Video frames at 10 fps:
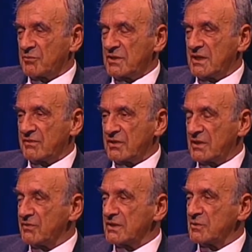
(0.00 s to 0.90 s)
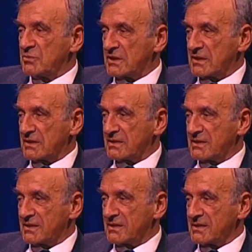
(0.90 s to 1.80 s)
we have given the world,
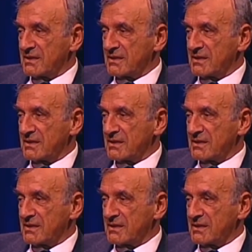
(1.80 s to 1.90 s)
really,